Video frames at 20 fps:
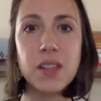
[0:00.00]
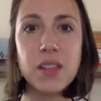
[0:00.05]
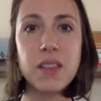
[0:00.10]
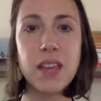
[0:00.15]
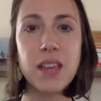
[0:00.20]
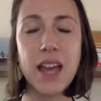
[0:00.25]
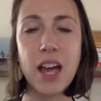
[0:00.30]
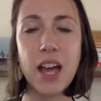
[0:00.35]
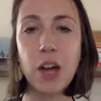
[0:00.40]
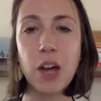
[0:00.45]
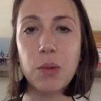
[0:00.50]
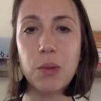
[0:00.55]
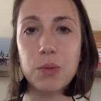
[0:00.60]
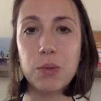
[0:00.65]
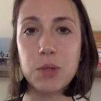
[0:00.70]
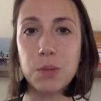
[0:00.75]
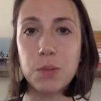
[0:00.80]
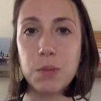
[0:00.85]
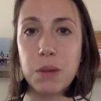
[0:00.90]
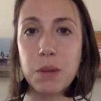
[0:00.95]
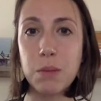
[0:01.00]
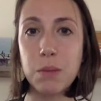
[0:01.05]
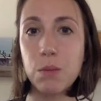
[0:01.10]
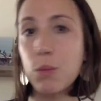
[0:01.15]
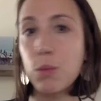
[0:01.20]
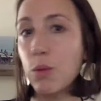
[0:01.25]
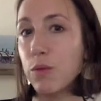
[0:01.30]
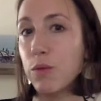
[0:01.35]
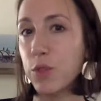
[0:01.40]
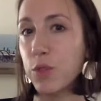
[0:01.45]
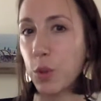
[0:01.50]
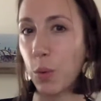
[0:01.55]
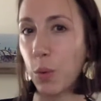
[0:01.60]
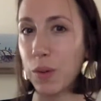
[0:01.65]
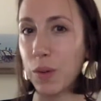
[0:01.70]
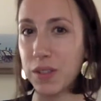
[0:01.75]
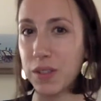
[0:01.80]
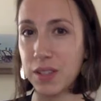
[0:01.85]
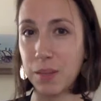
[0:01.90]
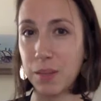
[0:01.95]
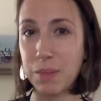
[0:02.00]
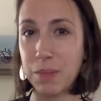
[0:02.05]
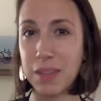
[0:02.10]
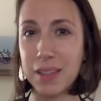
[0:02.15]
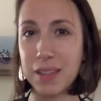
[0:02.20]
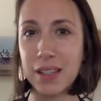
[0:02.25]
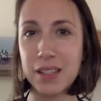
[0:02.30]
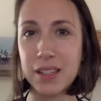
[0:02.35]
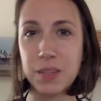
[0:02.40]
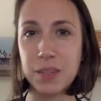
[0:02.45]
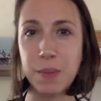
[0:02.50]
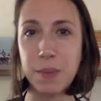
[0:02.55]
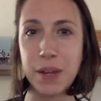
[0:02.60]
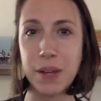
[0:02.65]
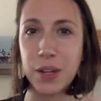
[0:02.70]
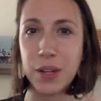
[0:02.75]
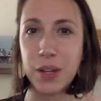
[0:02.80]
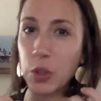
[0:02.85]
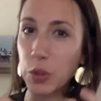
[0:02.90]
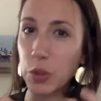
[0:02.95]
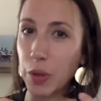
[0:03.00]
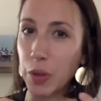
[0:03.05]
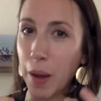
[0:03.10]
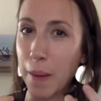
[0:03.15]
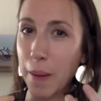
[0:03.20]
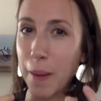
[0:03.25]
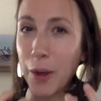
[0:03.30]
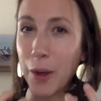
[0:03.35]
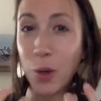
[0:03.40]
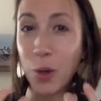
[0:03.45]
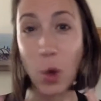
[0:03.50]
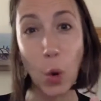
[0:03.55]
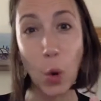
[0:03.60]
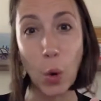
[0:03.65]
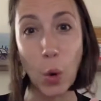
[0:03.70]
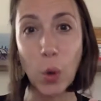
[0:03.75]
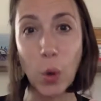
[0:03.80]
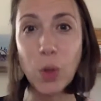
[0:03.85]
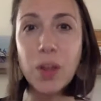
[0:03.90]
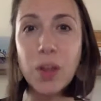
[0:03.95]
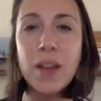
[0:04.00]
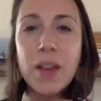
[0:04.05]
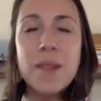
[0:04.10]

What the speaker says: They helped me move towards something that's been a goal.